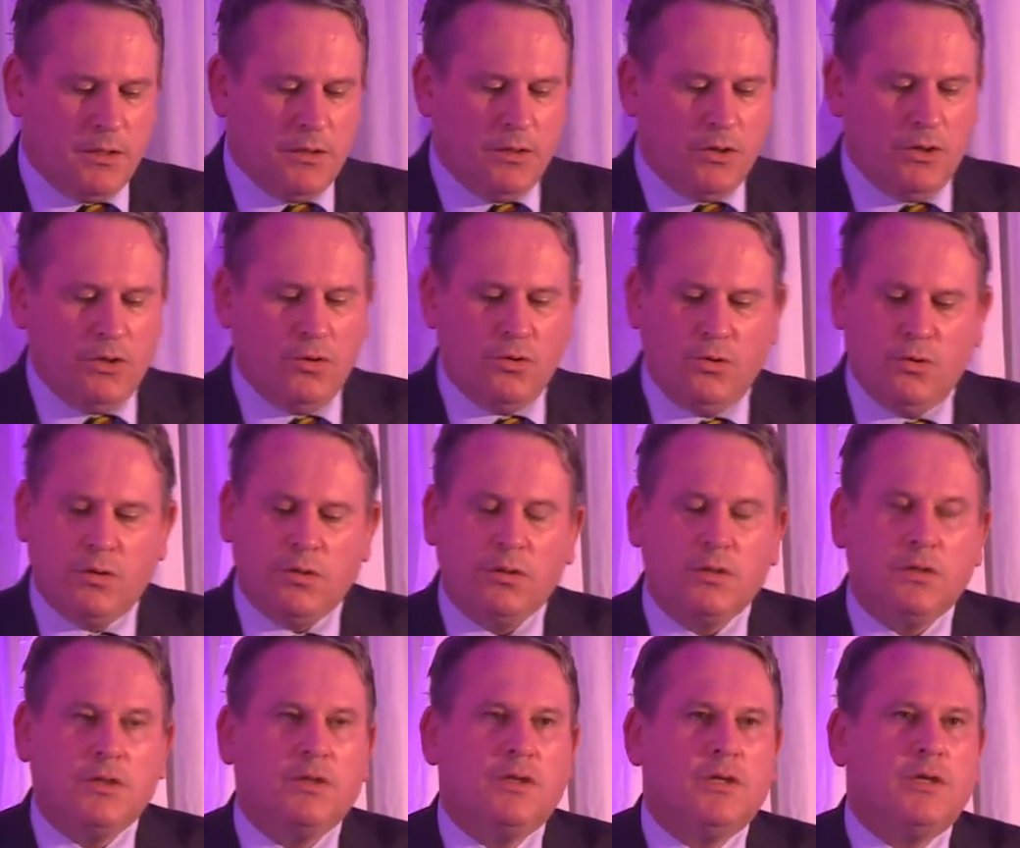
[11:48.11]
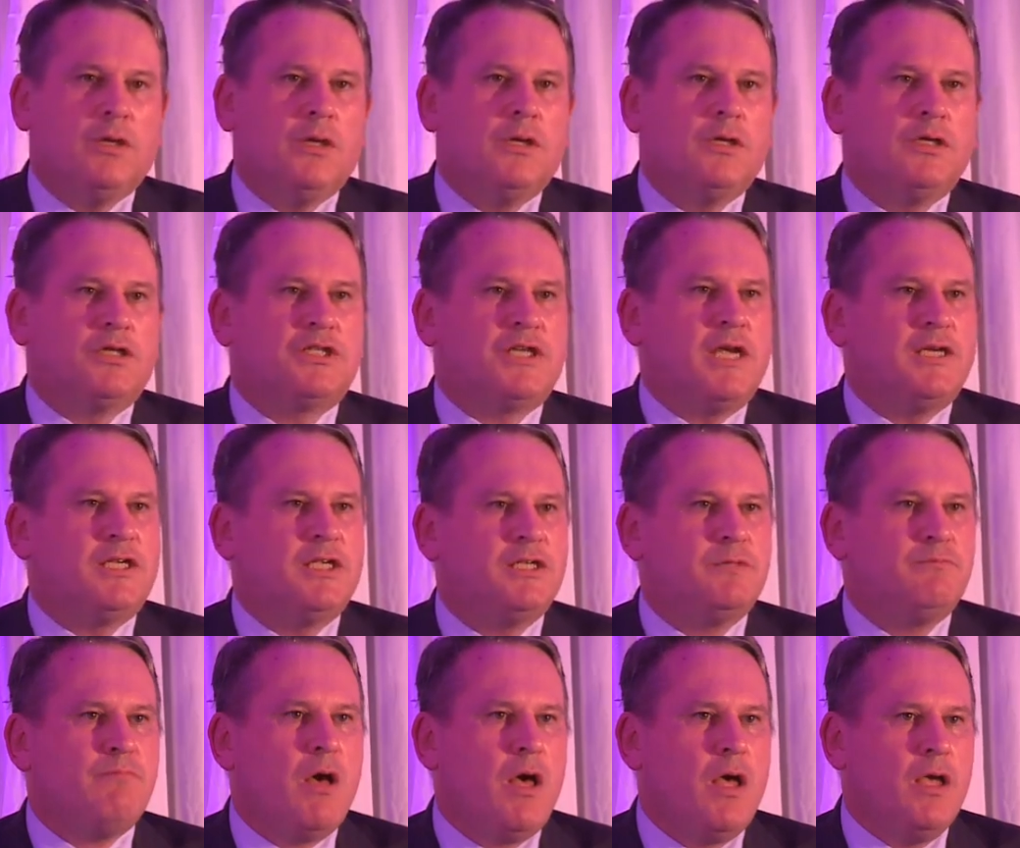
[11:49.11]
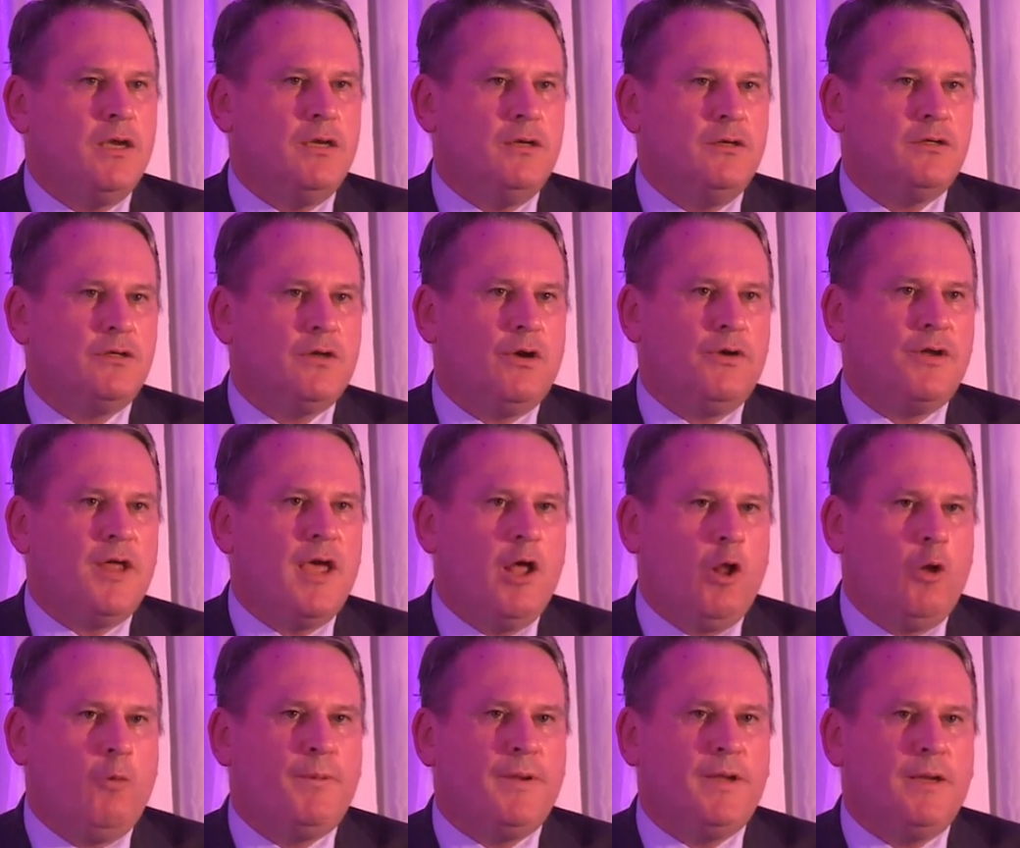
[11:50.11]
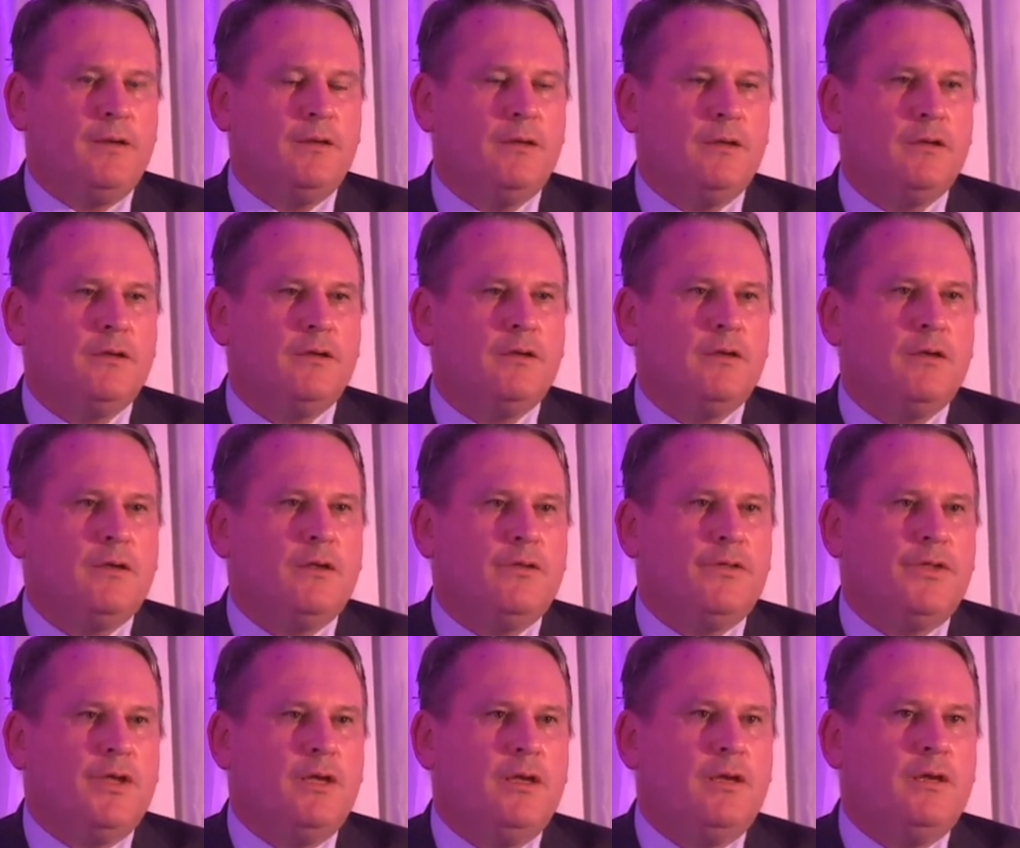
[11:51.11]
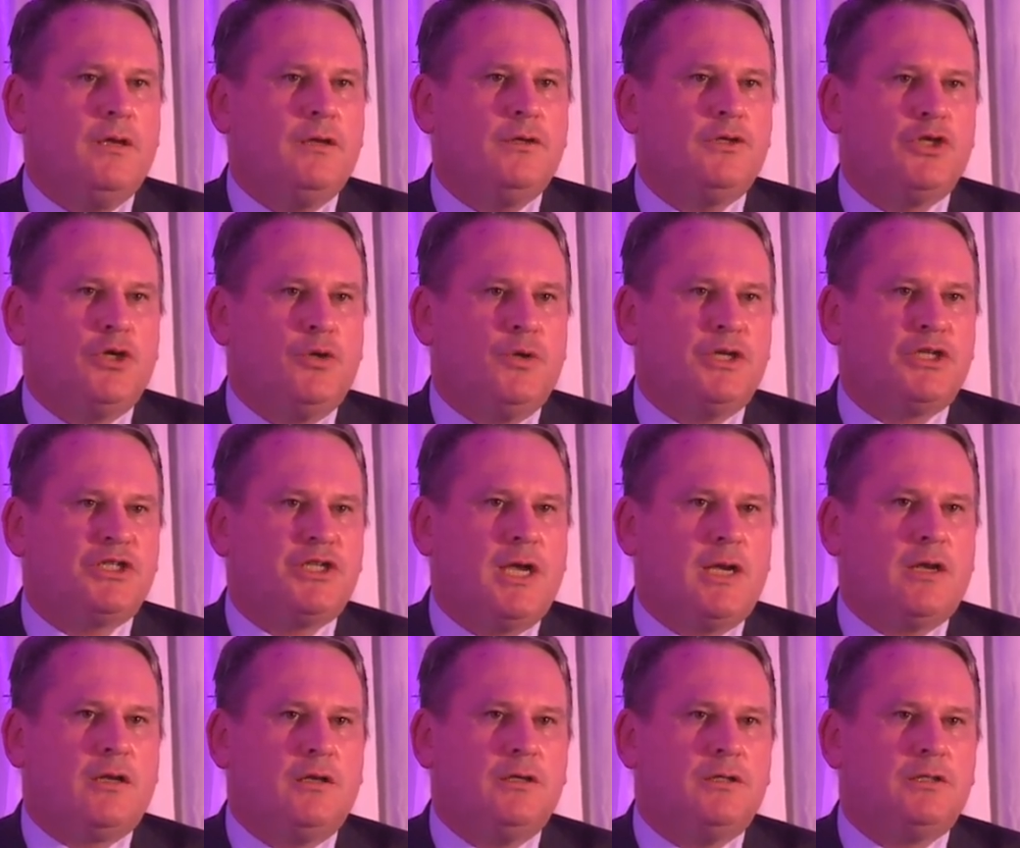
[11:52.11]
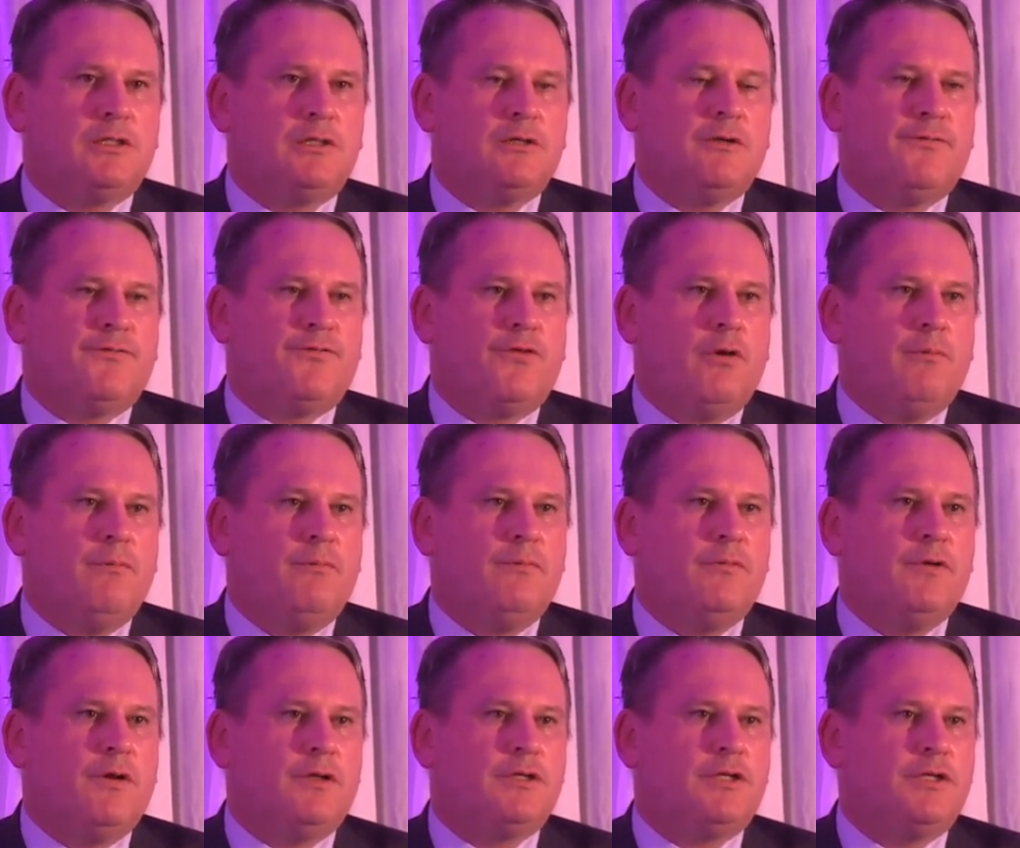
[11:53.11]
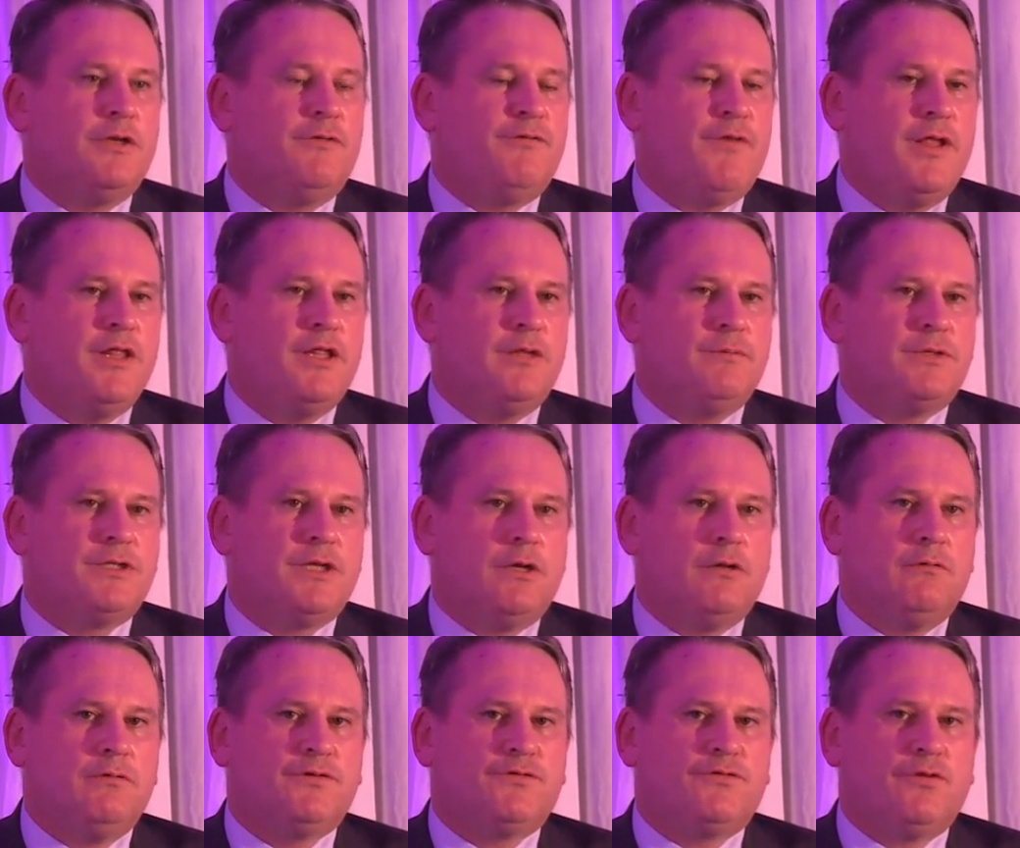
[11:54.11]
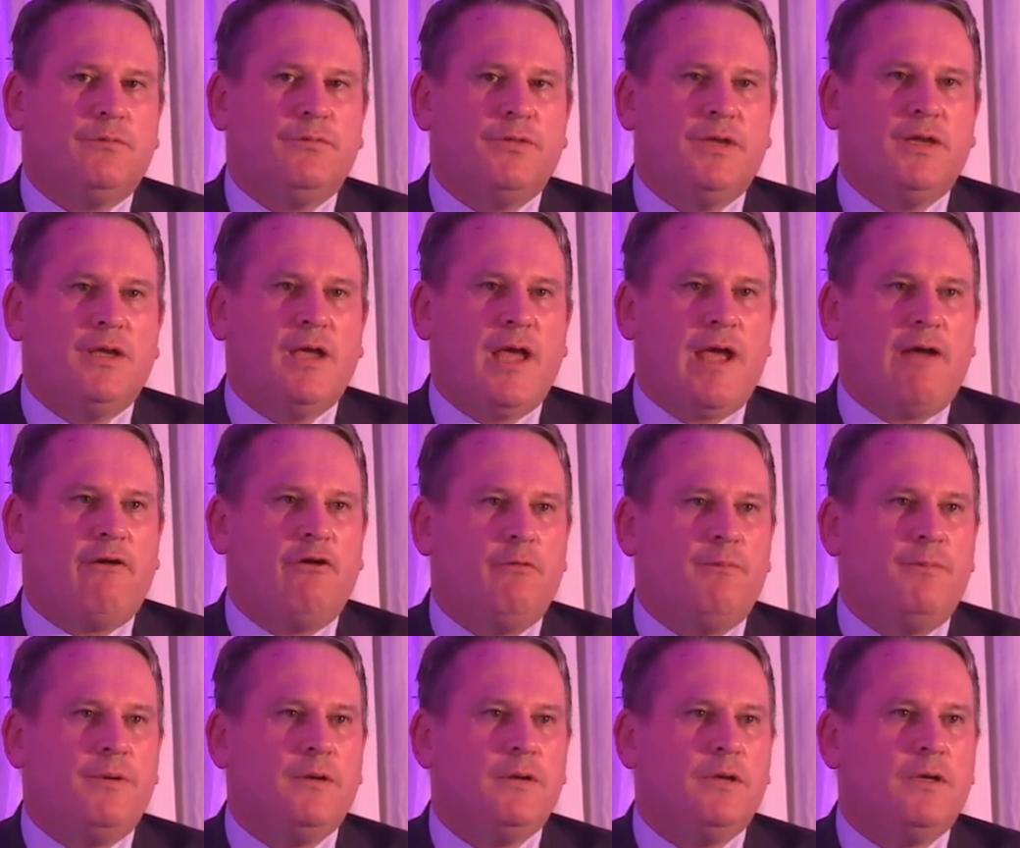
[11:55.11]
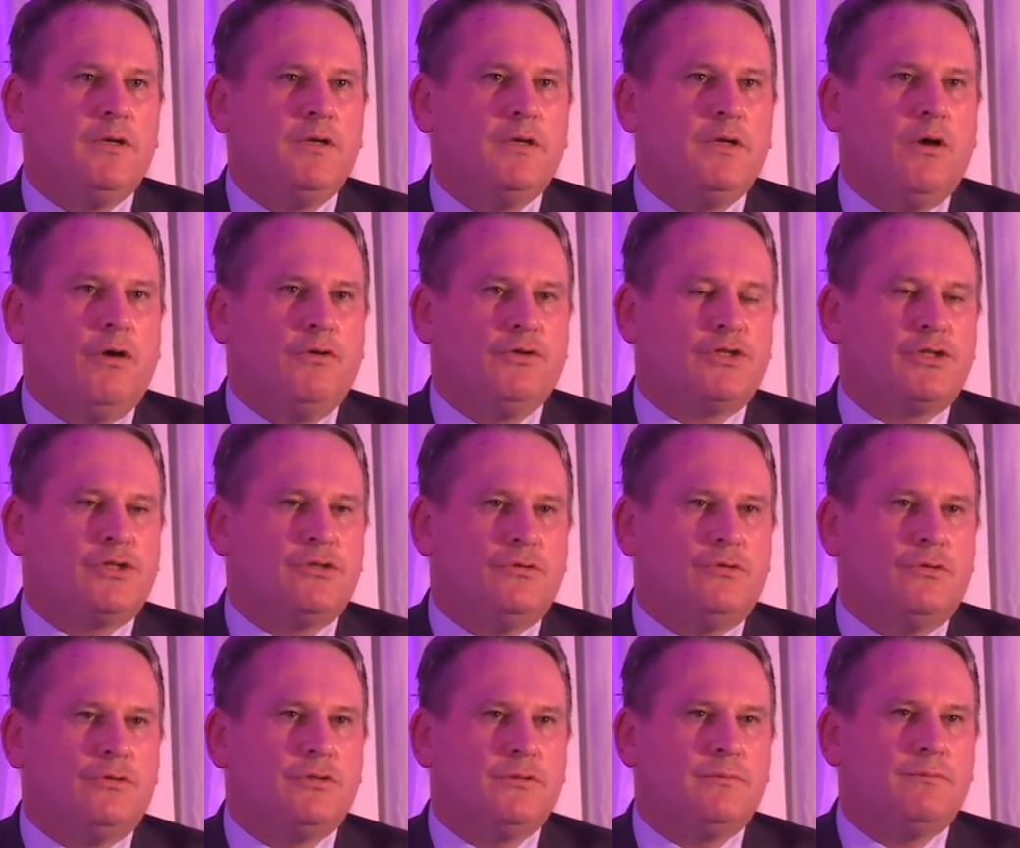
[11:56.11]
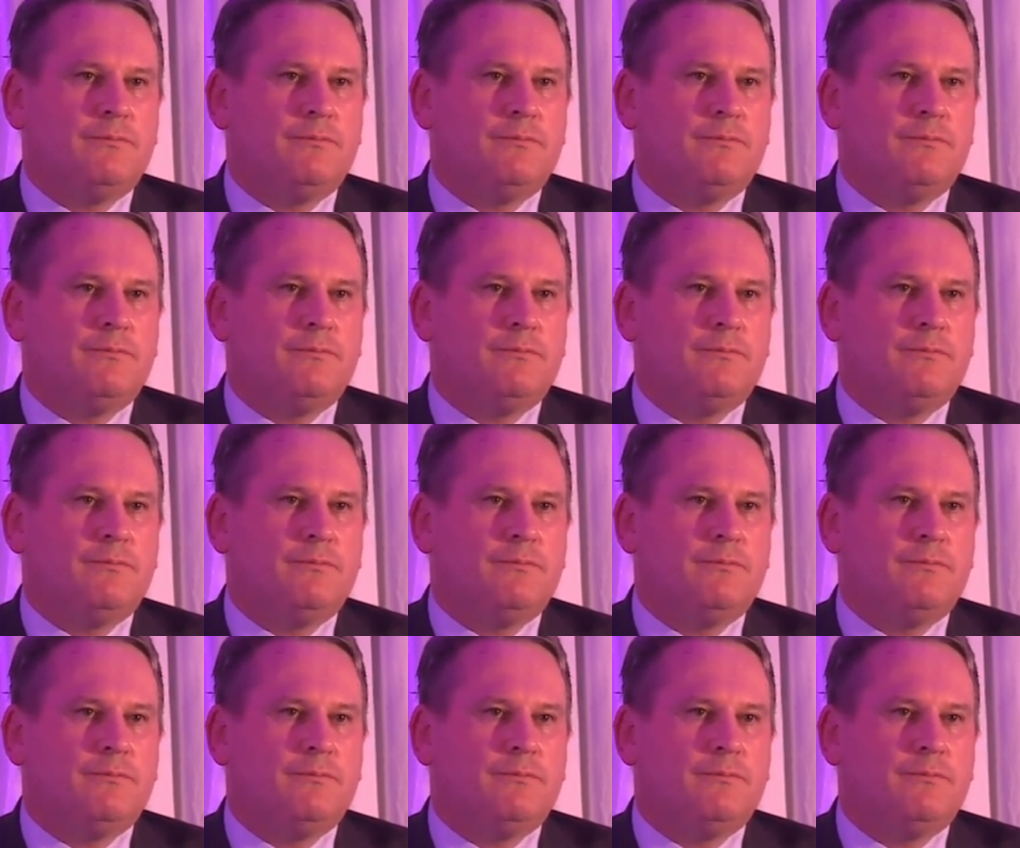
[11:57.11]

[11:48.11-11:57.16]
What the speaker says: who set his mind on helping the Jewish settlers to defend themselves from the Arab onslaught.